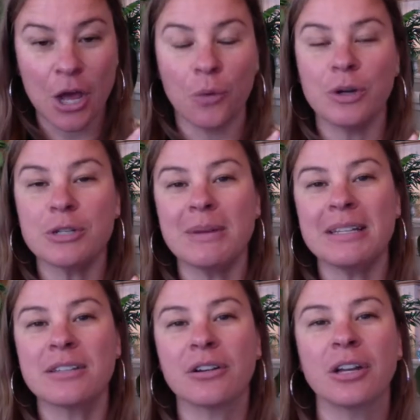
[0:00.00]
which
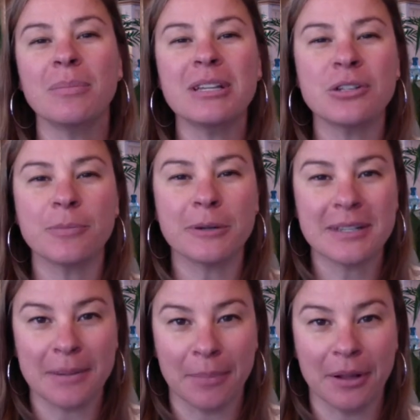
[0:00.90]
means they're going to be super
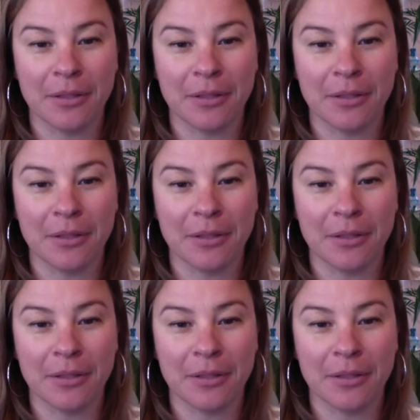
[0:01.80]
simple.